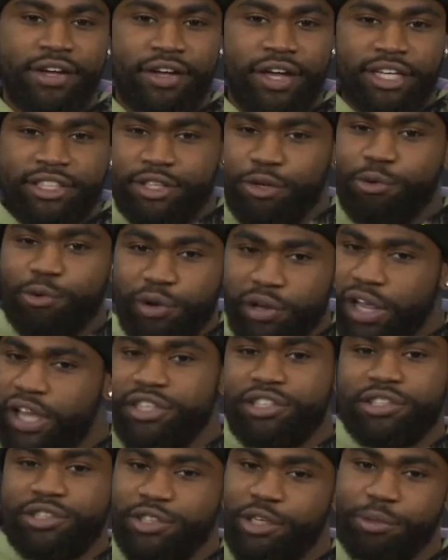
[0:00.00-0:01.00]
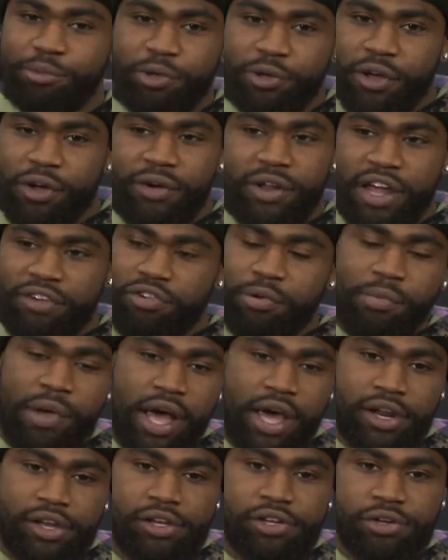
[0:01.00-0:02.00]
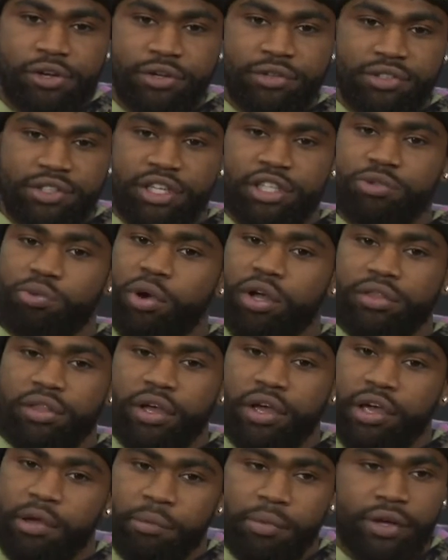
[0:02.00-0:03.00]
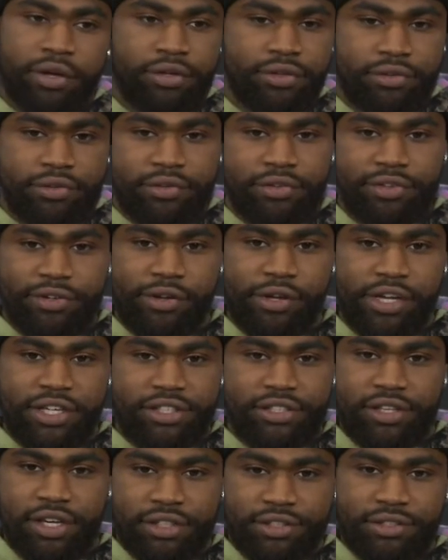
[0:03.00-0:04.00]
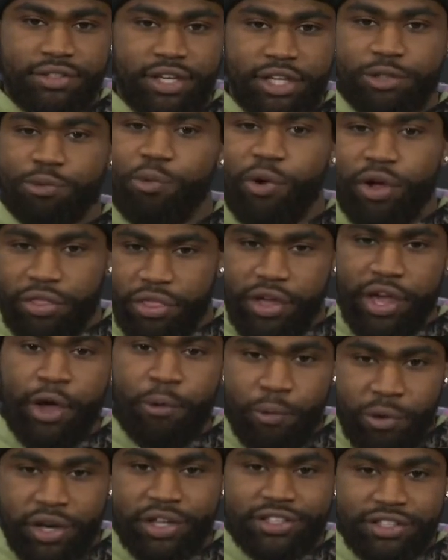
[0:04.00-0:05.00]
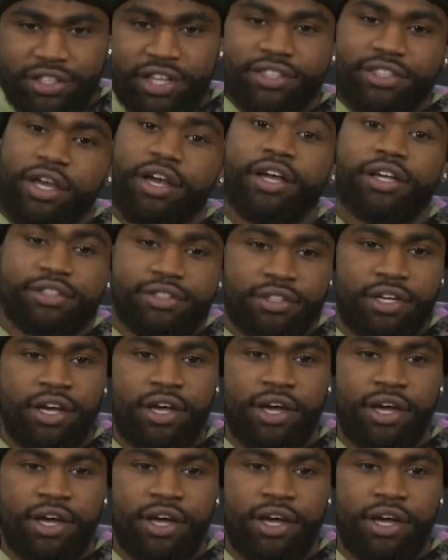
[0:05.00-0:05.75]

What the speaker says: it's a relationship, you know, and everybody, you know, sees one thing, but, you know, it's one thing when it's just us.